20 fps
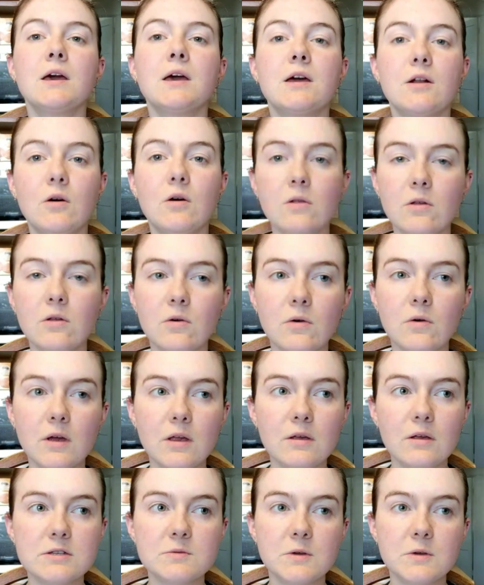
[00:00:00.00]
Canola
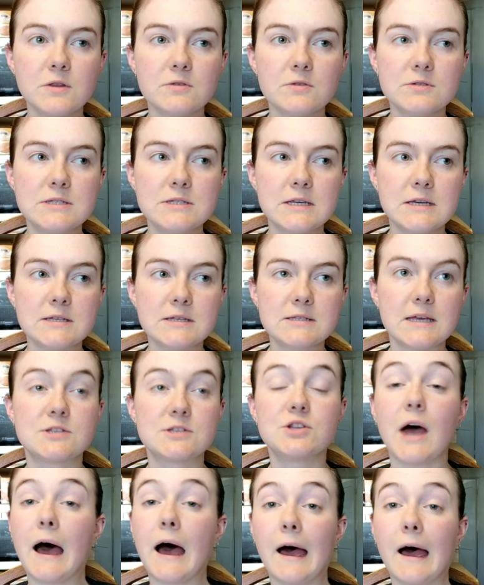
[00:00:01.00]
oil is one of those things,
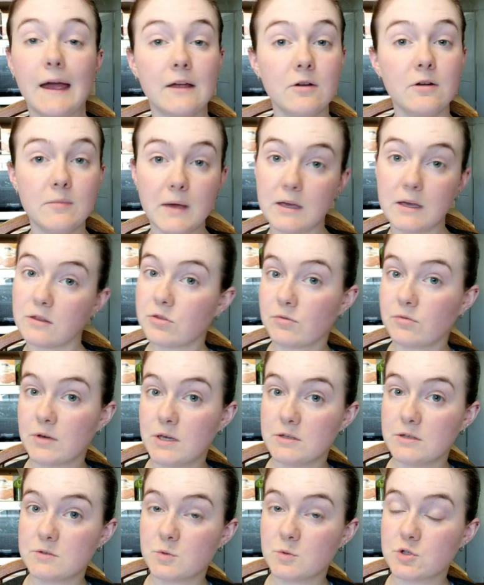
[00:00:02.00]
it's high in
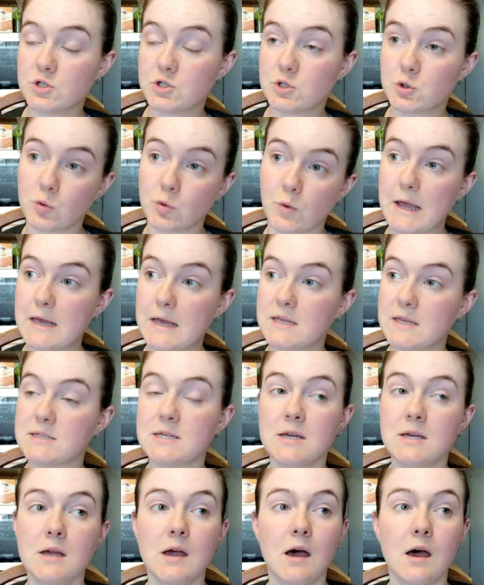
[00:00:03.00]
omega-3s, which is great.